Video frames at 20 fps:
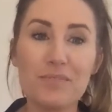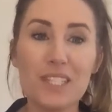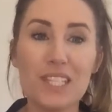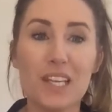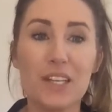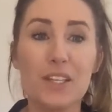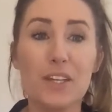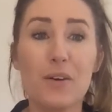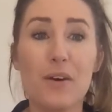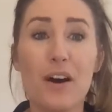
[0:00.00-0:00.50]

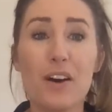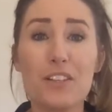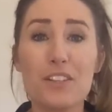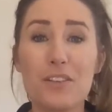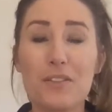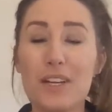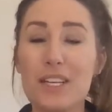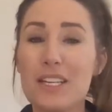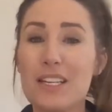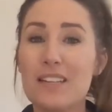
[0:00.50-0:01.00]
You also
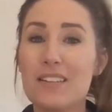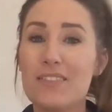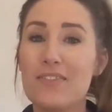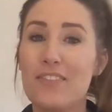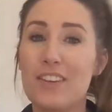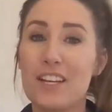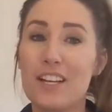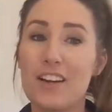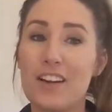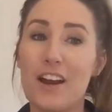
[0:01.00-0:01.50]
want to
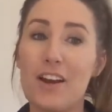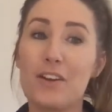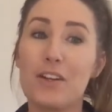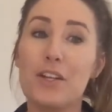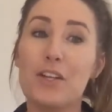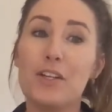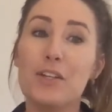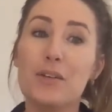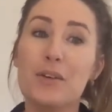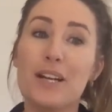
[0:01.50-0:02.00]
figure out
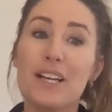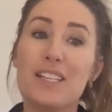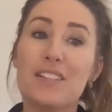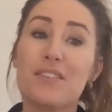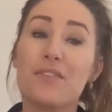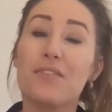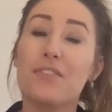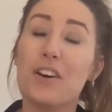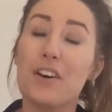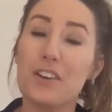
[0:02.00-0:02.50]
who
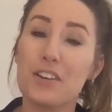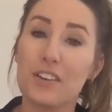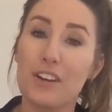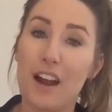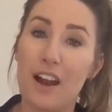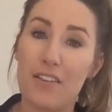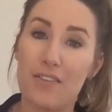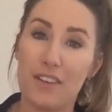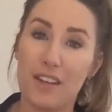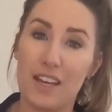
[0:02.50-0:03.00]
is
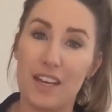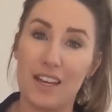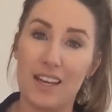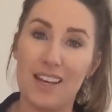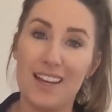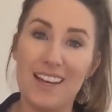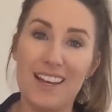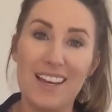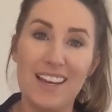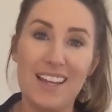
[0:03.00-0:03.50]
photographing
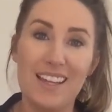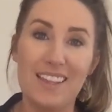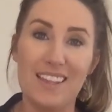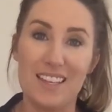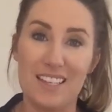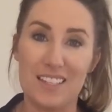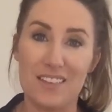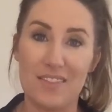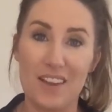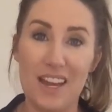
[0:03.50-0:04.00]

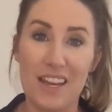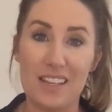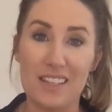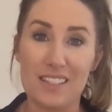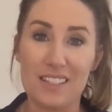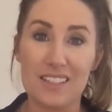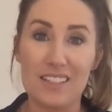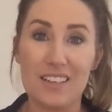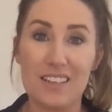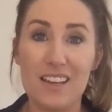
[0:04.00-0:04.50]
this
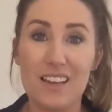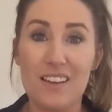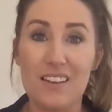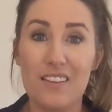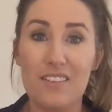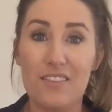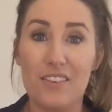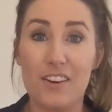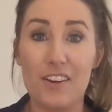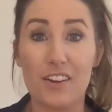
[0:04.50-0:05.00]
event.
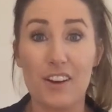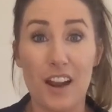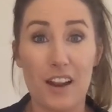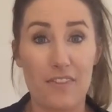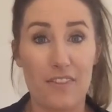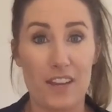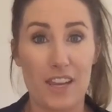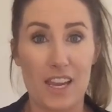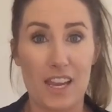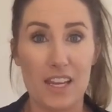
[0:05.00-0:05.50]

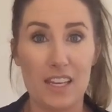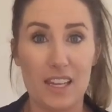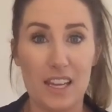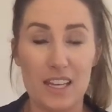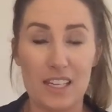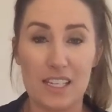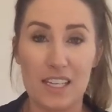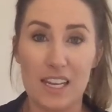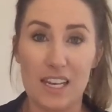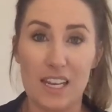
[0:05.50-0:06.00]
Photographing it
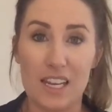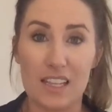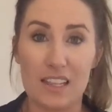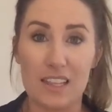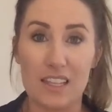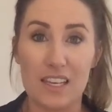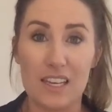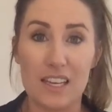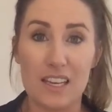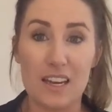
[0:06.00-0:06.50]
and getting
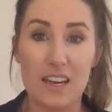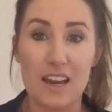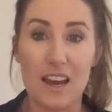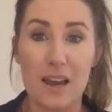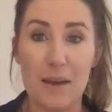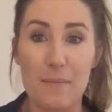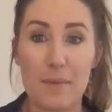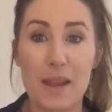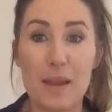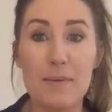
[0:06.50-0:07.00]
the
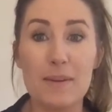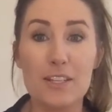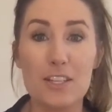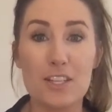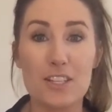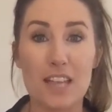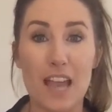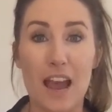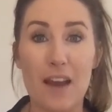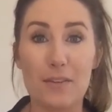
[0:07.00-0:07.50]

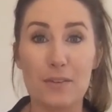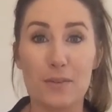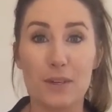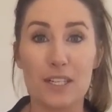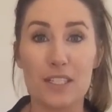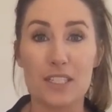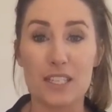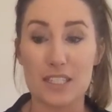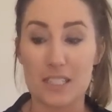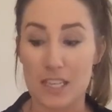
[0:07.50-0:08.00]
images
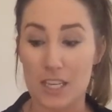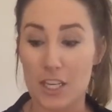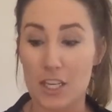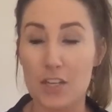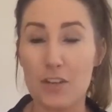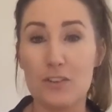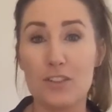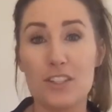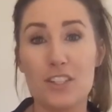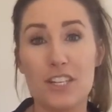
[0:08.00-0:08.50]
afterwards is a
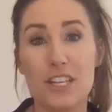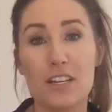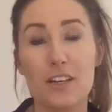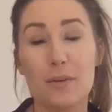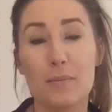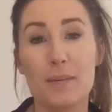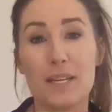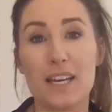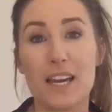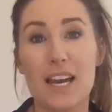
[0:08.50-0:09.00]
huge
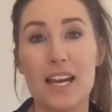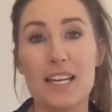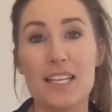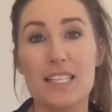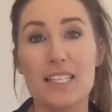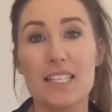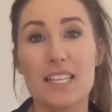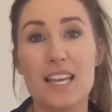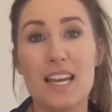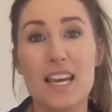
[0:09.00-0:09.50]
deal
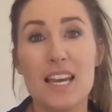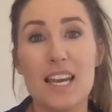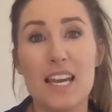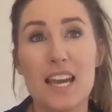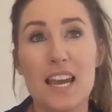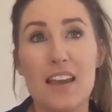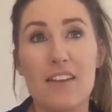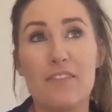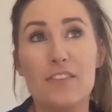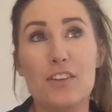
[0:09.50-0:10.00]
because
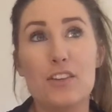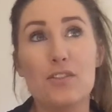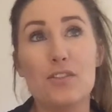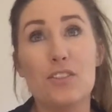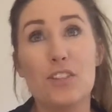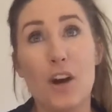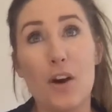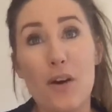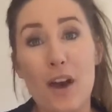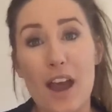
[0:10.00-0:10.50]
if you
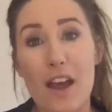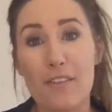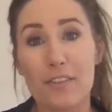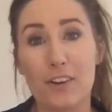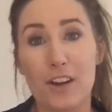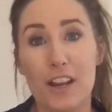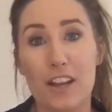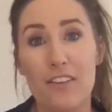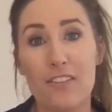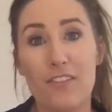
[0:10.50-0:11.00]
don't have
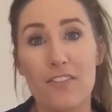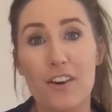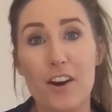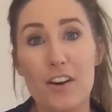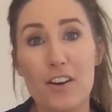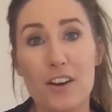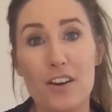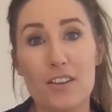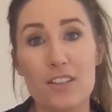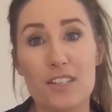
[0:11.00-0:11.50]
great
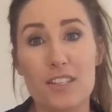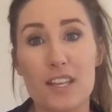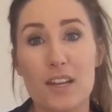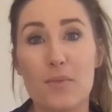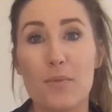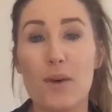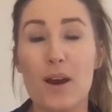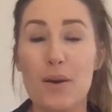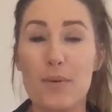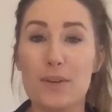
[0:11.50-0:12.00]
photos,
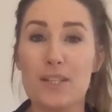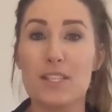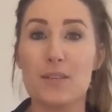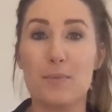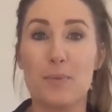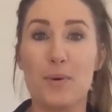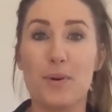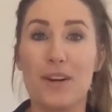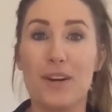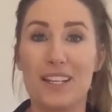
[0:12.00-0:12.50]
then what was the
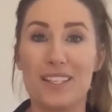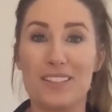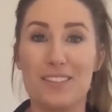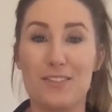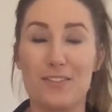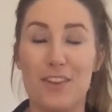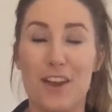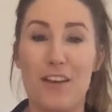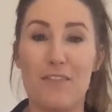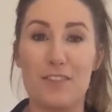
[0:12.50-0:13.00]
point
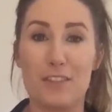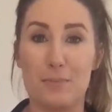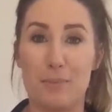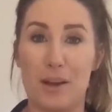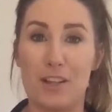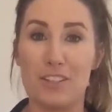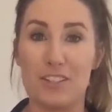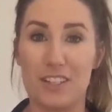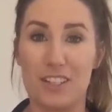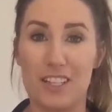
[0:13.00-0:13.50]
of
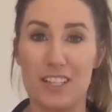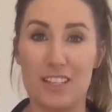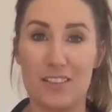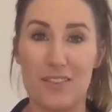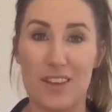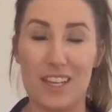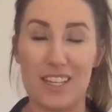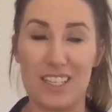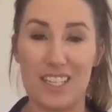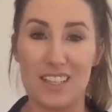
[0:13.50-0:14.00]
sponsoring this
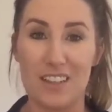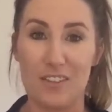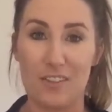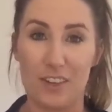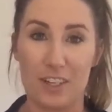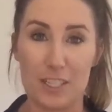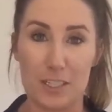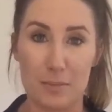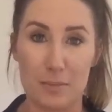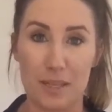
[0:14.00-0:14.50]
event in the
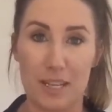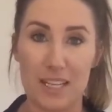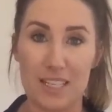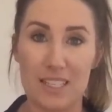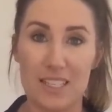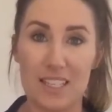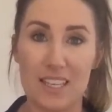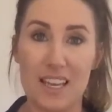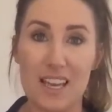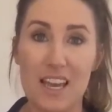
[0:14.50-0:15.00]
first
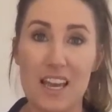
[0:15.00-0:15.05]
place?